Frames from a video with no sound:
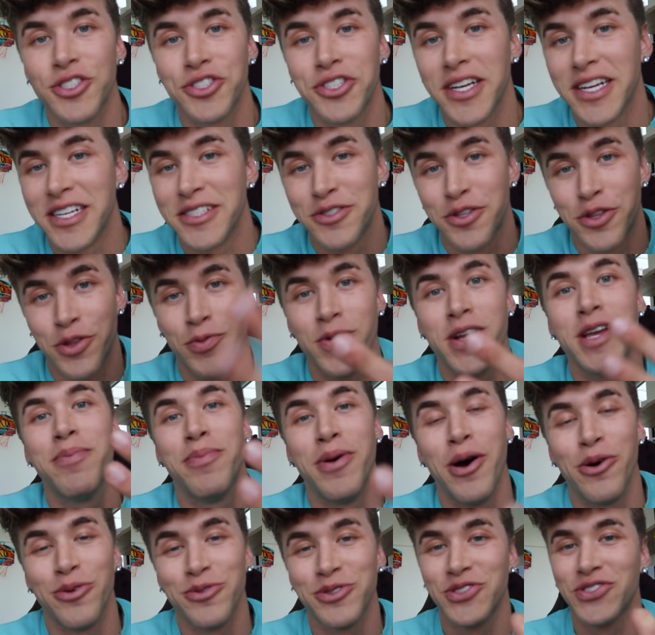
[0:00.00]
She has three
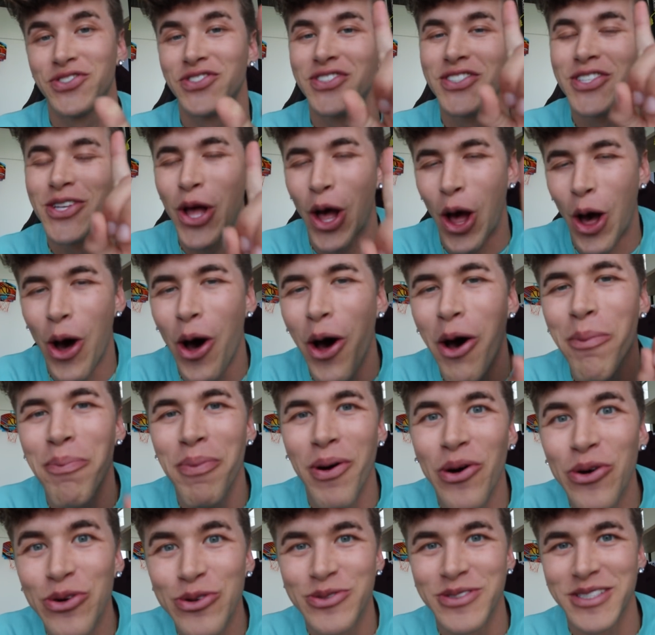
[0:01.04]
posts all
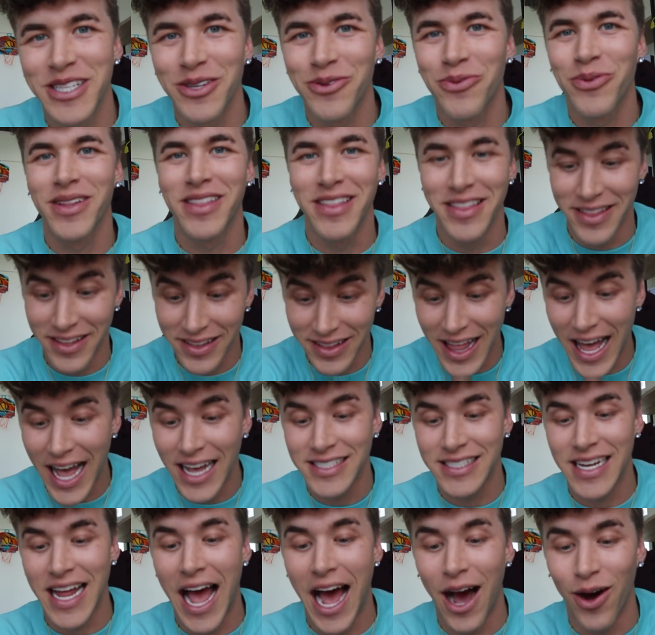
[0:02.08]
posted within the
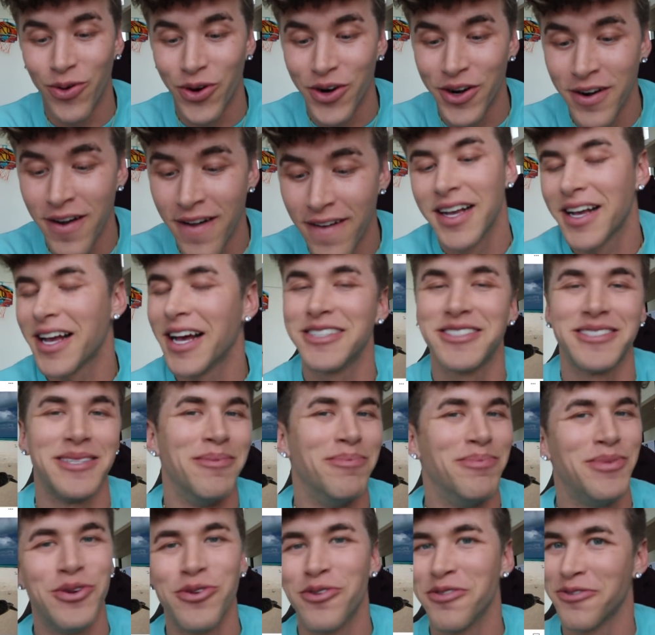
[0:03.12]
last hour. Got
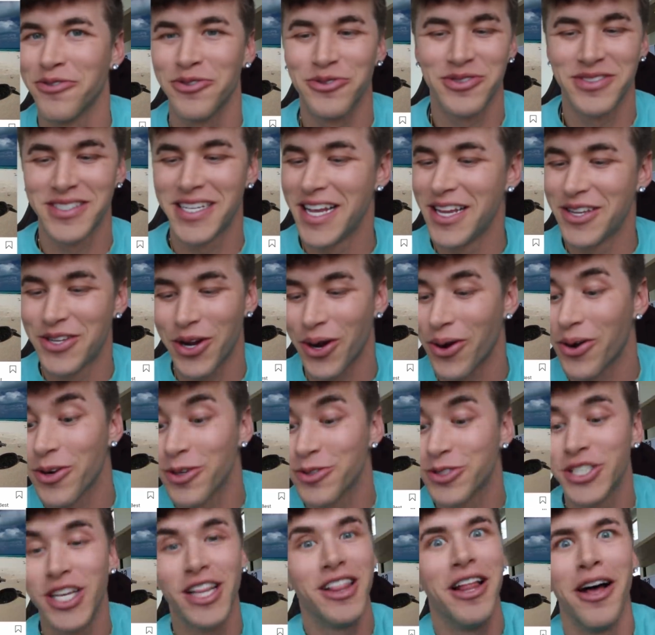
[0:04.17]
some beautiful sea turtle.
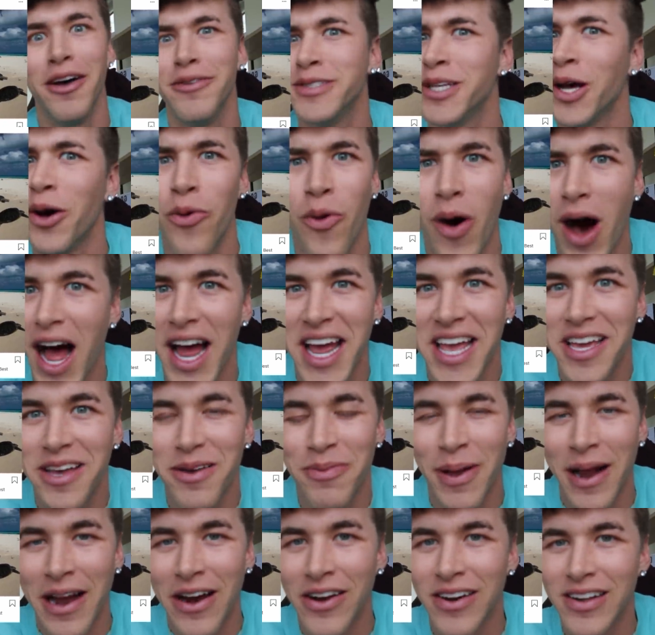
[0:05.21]
She loves Hawaii
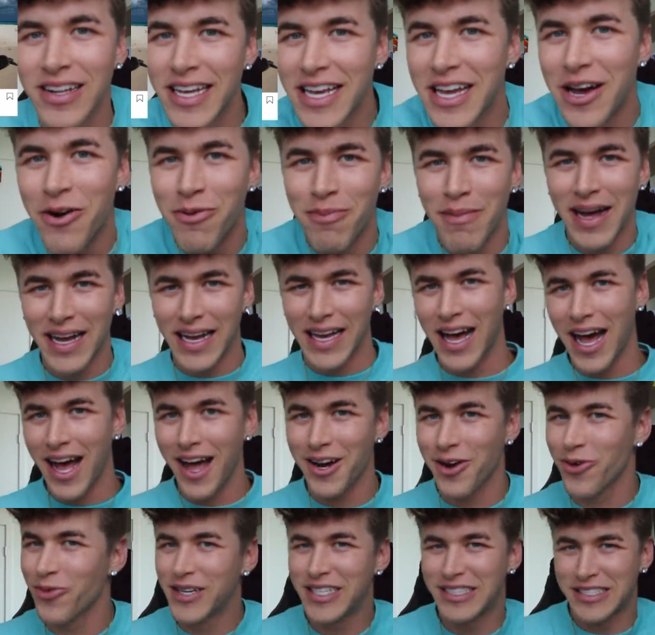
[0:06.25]
apparently. Oh my
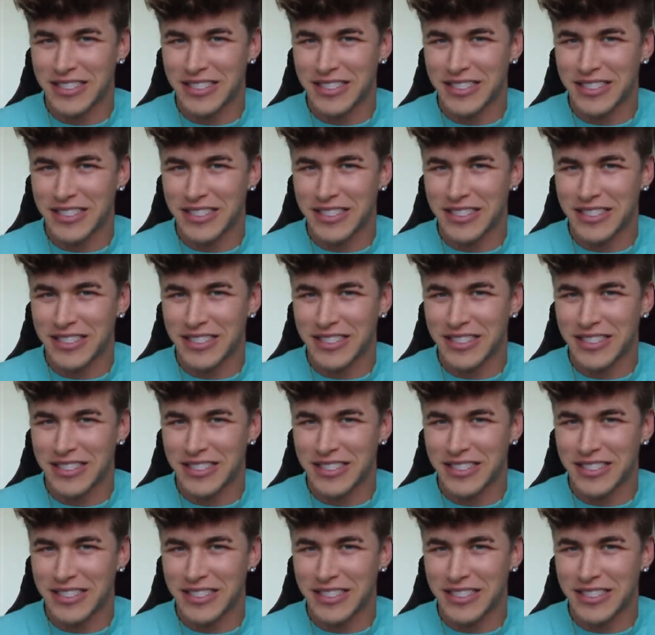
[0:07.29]
god, are we